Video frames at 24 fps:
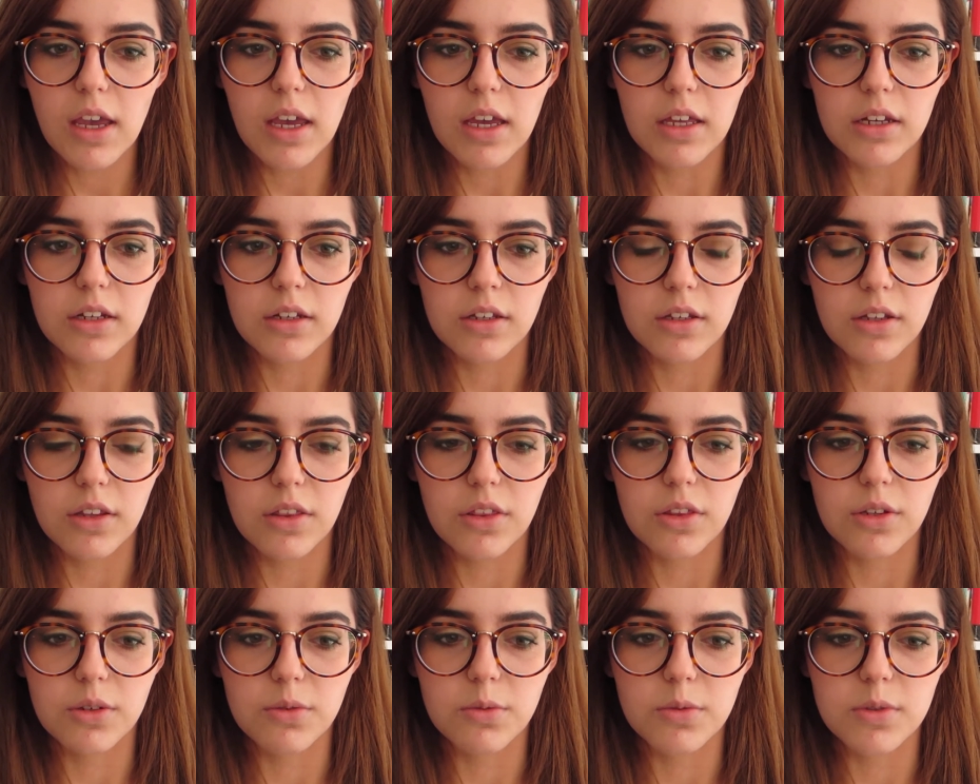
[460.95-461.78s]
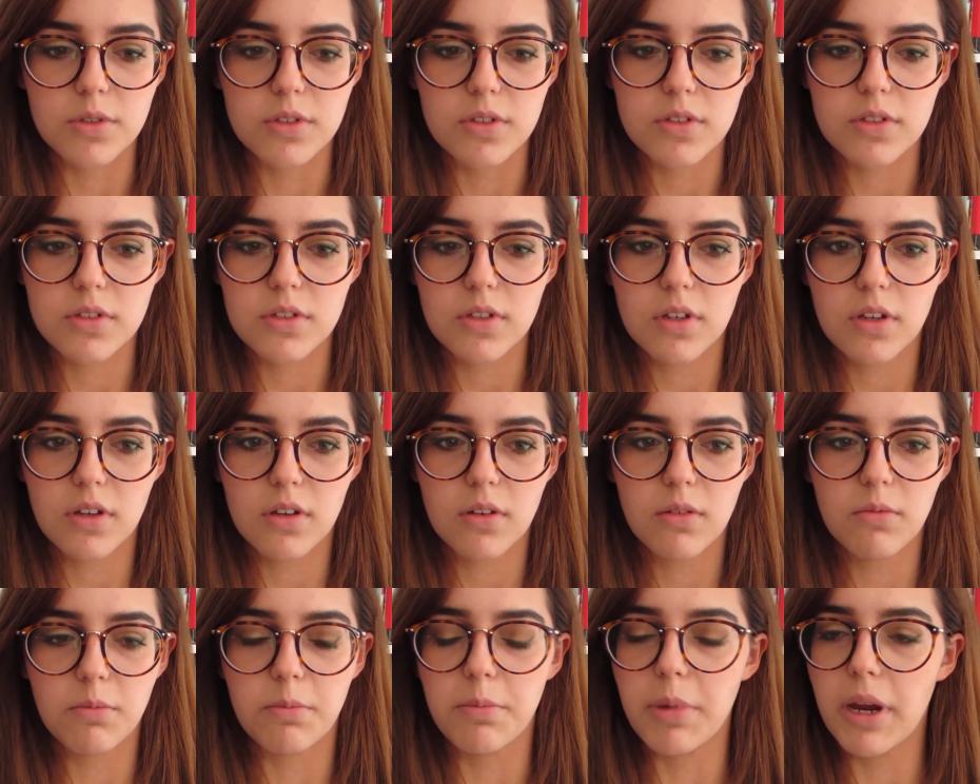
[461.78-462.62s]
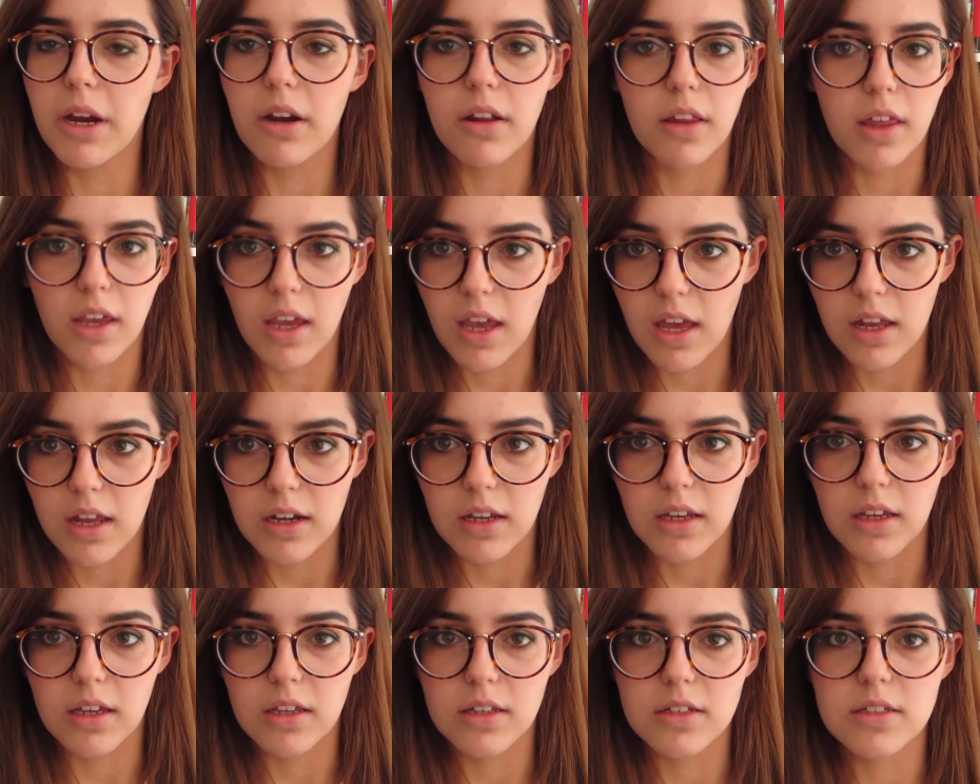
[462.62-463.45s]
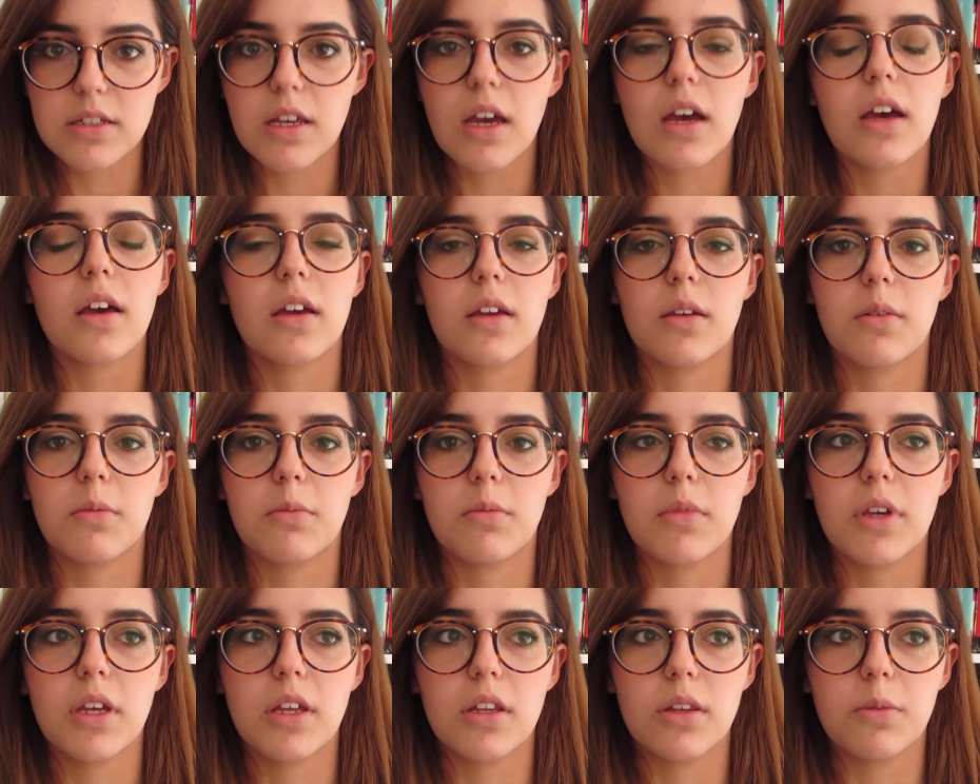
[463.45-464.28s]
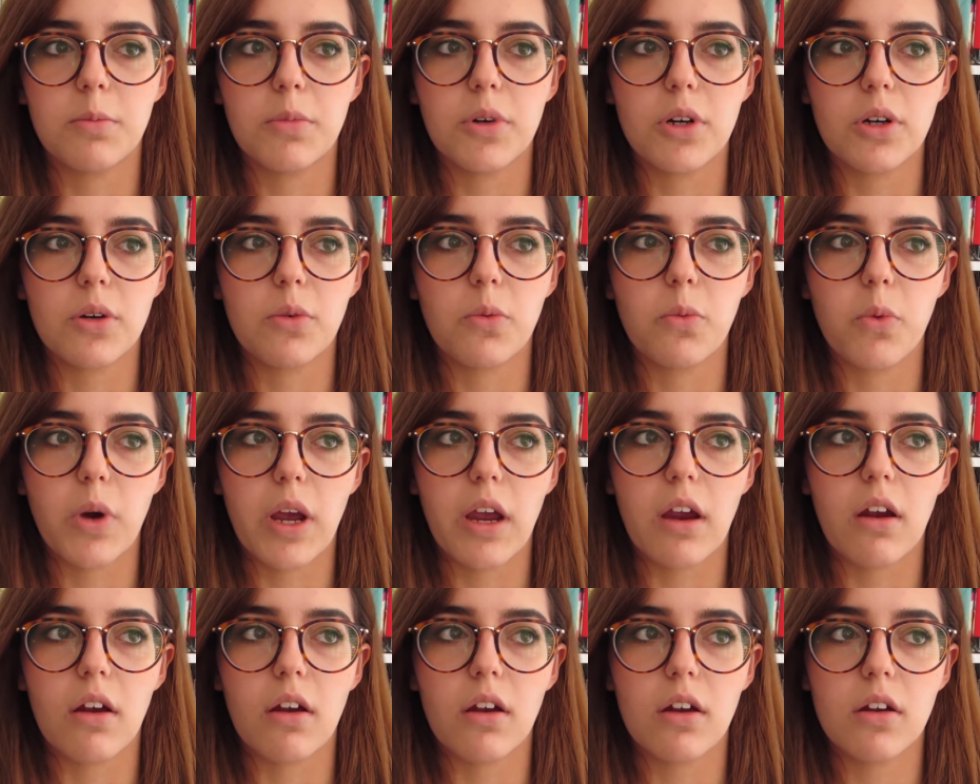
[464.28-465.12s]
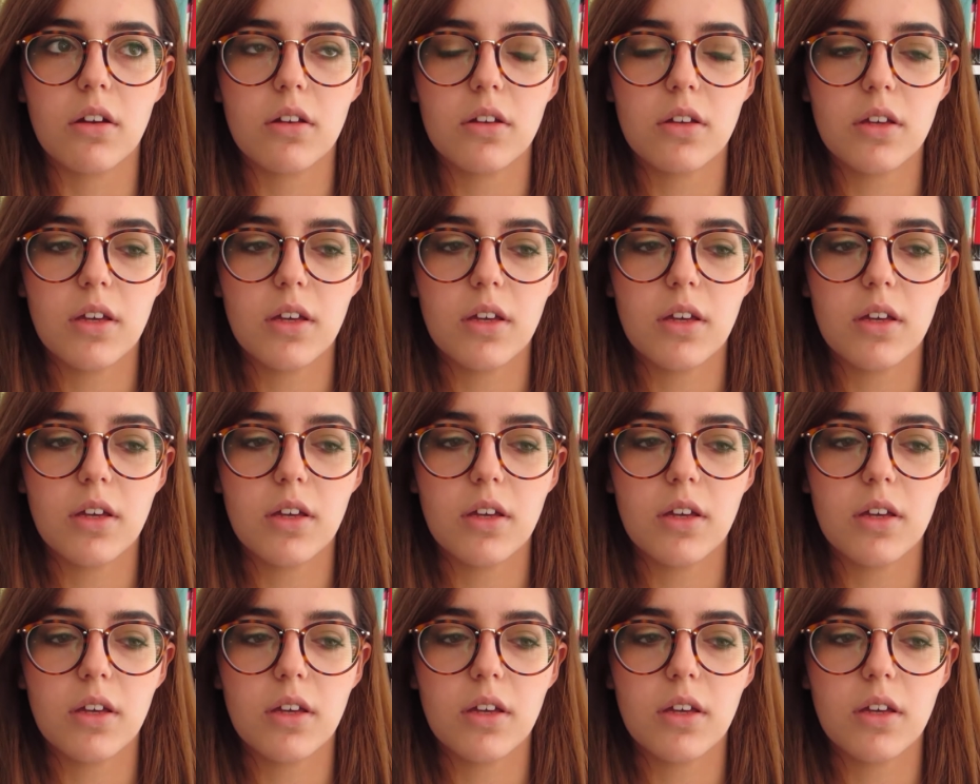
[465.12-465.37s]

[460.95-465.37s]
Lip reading: And there was barely any time in the book where